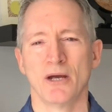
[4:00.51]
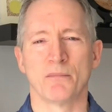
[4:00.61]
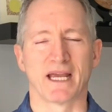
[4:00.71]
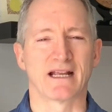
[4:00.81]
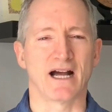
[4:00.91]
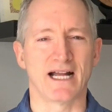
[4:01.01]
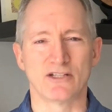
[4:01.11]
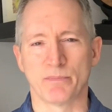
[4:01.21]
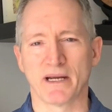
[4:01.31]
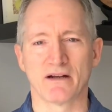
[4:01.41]
My God,
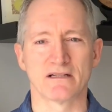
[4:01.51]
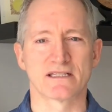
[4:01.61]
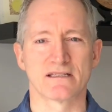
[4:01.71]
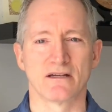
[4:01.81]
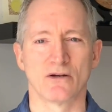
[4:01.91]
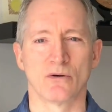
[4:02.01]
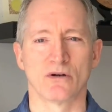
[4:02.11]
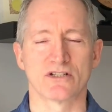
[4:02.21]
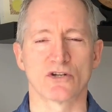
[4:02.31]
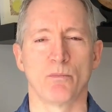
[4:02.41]
your parents are
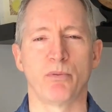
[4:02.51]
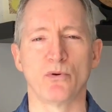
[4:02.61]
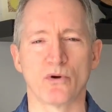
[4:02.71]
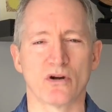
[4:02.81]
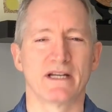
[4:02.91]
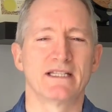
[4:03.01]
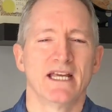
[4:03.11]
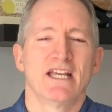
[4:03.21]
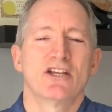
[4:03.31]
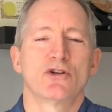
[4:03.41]
so poor, and
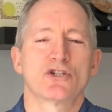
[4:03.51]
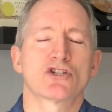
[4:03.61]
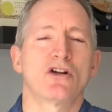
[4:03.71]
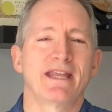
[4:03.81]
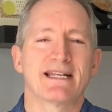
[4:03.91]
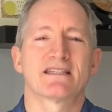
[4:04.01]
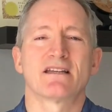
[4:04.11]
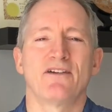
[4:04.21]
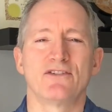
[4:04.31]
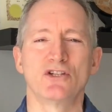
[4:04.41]
just all that
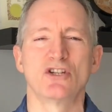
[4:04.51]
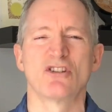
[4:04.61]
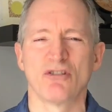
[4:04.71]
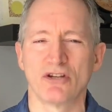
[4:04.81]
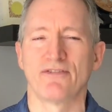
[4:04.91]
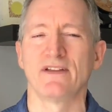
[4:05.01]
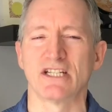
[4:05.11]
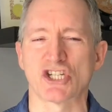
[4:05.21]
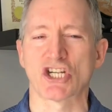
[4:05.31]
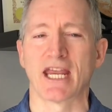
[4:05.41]
stuff, and you feel
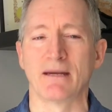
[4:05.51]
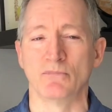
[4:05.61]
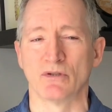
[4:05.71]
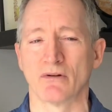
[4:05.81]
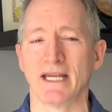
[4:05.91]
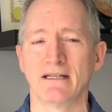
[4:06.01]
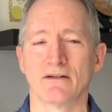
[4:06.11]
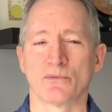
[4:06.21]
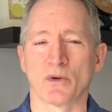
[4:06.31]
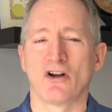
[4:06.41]
ashamed, right?
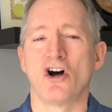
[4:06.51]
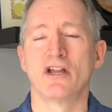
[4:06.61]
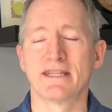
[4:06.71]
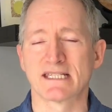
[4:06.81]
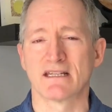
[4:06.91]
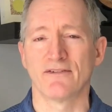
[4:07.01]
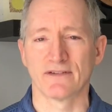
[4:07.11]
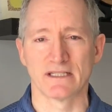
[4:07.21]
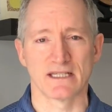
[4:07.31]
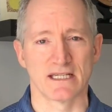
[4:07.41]
And when all this stuff
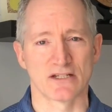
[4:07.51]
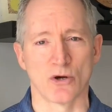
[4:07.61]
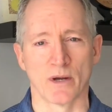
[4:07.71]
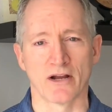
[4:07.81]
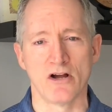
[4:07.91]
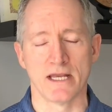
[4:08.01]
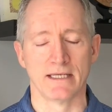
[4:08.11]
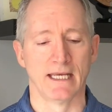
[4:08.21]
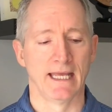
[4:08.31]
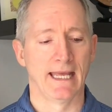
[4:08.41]
is going on,
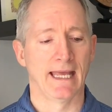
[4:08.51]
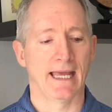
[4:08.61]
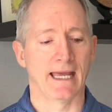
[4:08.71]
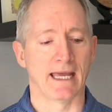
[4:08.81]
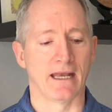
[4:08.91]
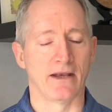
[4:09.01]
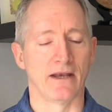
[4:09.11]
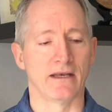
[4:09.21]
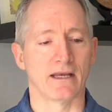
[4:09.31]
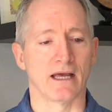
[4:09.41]

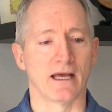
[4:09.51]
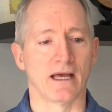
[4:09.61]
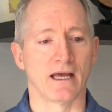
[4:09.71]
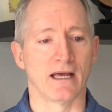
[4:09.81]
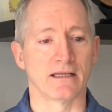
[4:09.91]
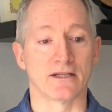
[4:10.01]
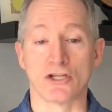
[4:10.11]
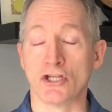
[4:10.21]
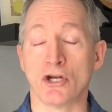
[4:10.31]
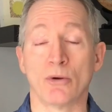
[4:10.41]
and
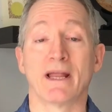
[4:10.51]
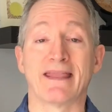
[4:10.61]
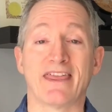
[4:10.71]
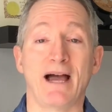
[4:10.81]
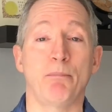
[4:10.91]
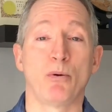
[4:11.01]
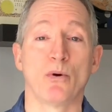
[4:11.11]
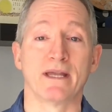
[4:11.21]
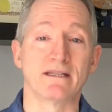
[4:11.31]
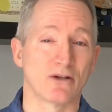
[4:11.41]
at that
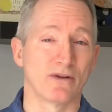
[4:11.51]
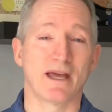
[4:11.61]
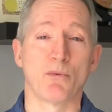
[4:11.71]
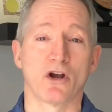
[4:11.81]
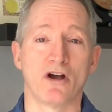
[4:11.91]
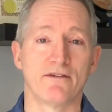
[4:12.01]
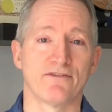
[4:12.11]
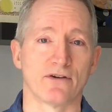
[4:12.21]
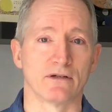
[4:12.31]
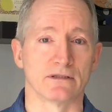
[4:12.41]
point, that went on
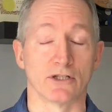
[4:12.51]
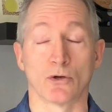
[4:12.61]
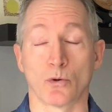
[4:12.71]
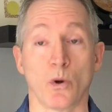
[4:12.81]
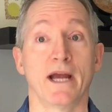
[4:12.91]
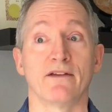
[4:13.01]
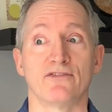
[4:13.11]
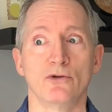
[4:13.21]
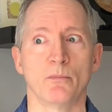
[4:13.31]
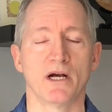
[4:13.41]
for quite a
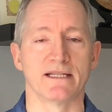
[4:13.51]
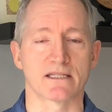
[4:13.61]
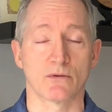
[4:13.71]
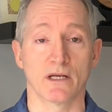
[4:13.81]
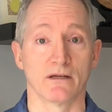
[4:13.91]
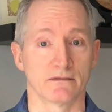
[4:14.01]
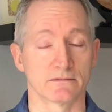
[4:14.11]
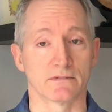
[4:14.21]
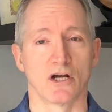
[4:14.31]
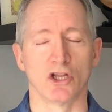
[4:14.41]
few months, quite
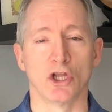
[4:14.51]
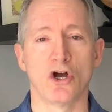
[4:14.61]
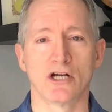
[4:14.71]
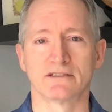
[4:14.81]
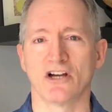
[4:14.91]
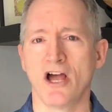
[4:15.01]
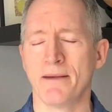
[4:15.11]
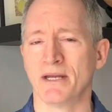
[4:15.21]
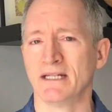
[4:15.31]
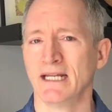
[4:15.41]
a long time. And